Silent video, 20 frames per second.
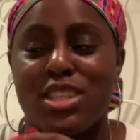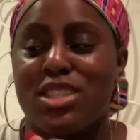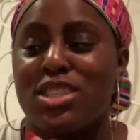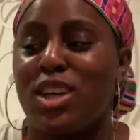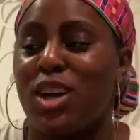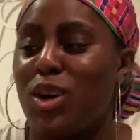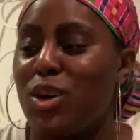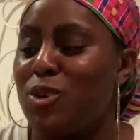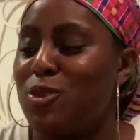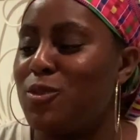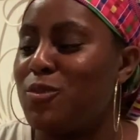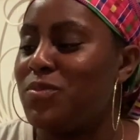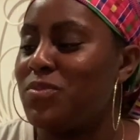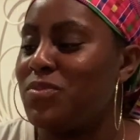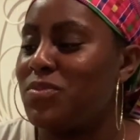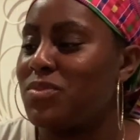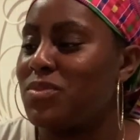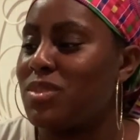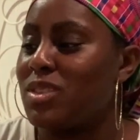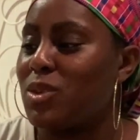So
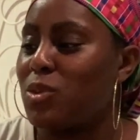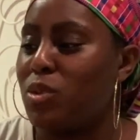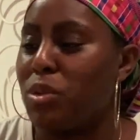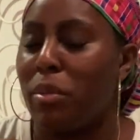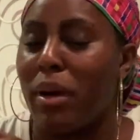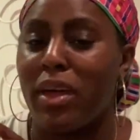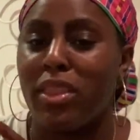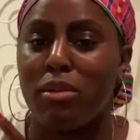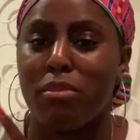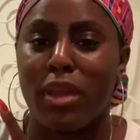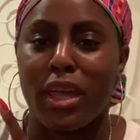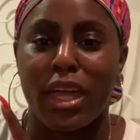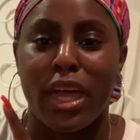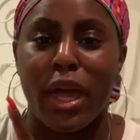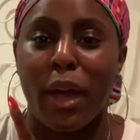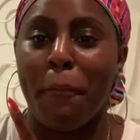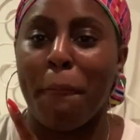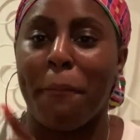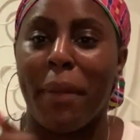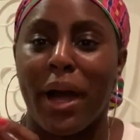we buy them, like,
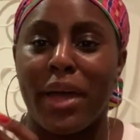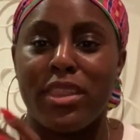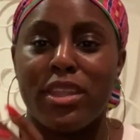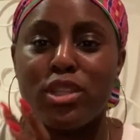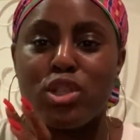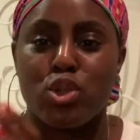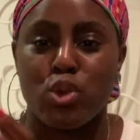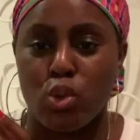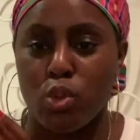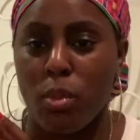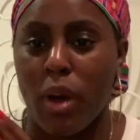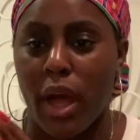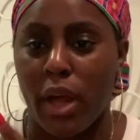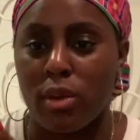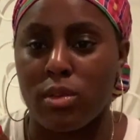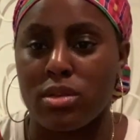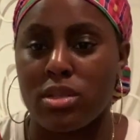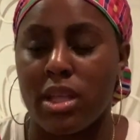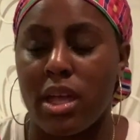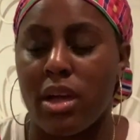by the two
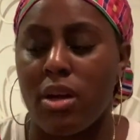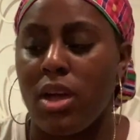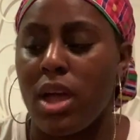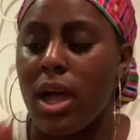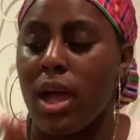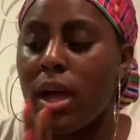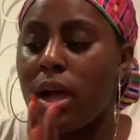bottles now.